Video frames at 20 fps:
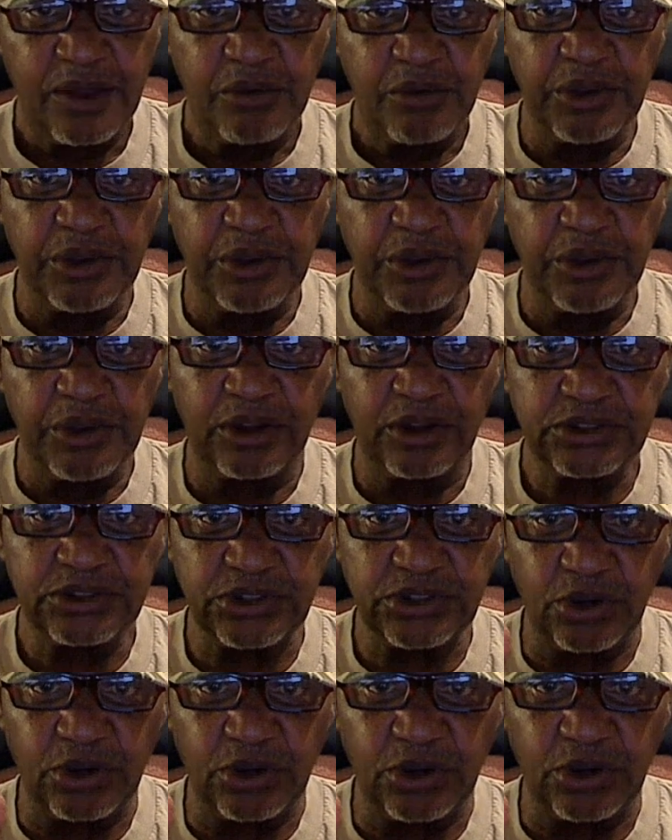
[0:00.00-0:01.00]
We're going to
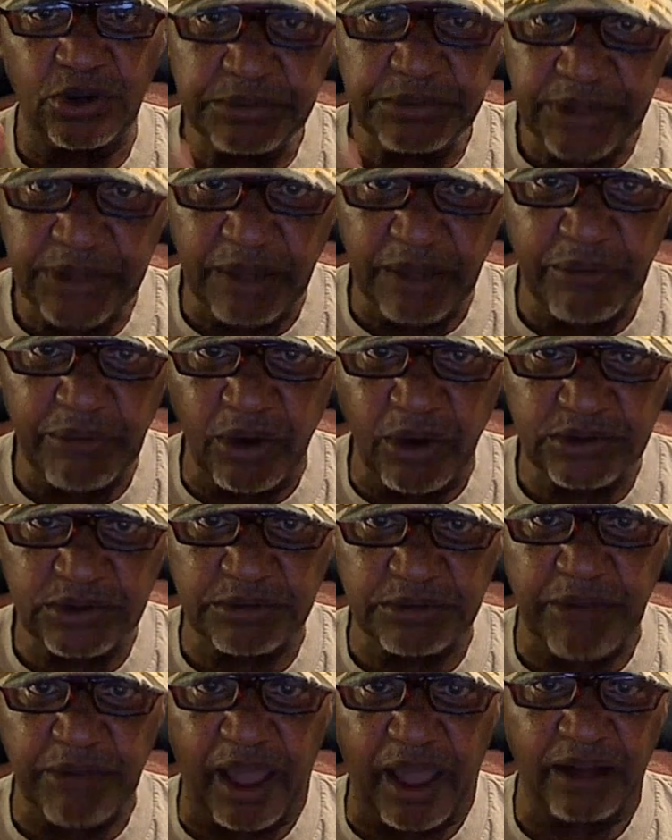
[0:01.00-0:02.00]
show some demos
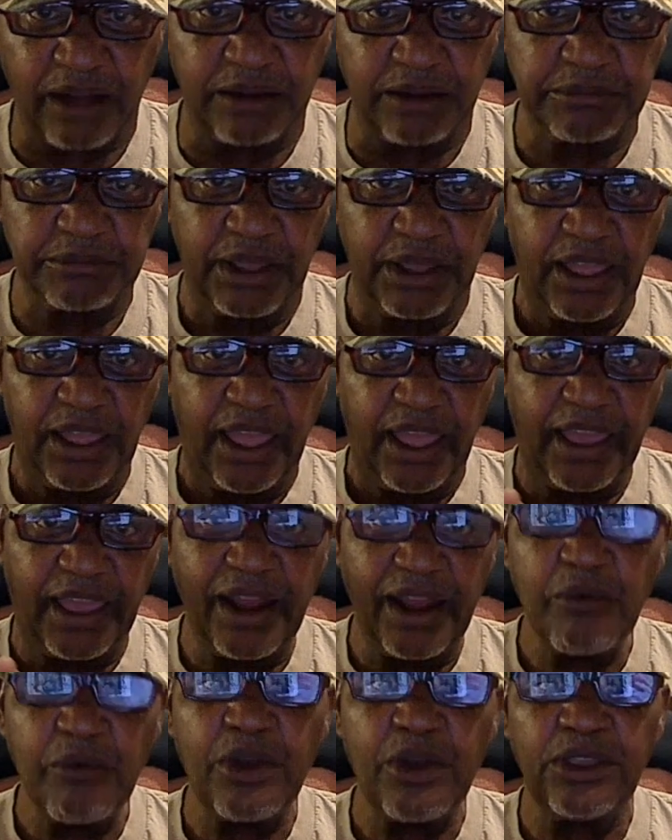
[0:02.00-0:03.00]
about them.
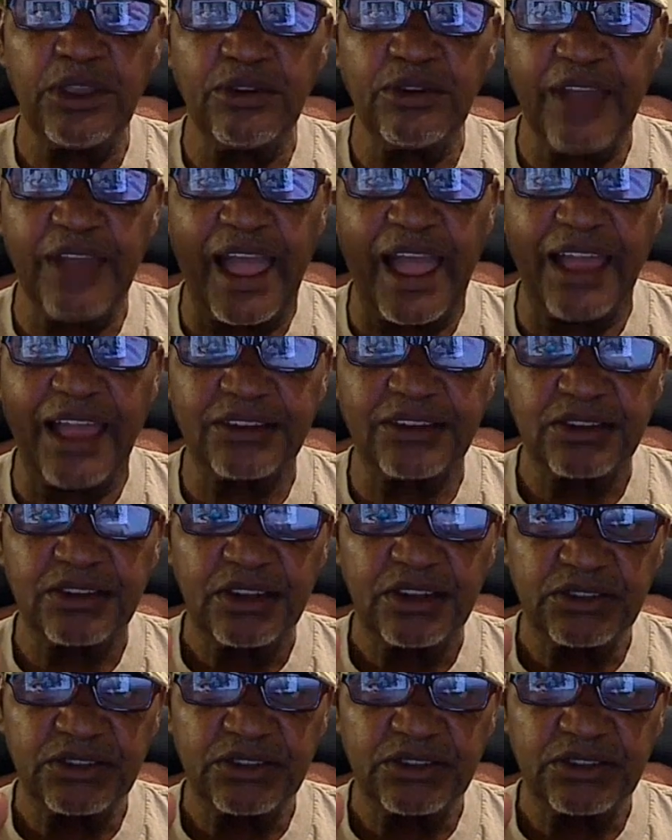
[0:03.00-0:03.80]
And I want you guys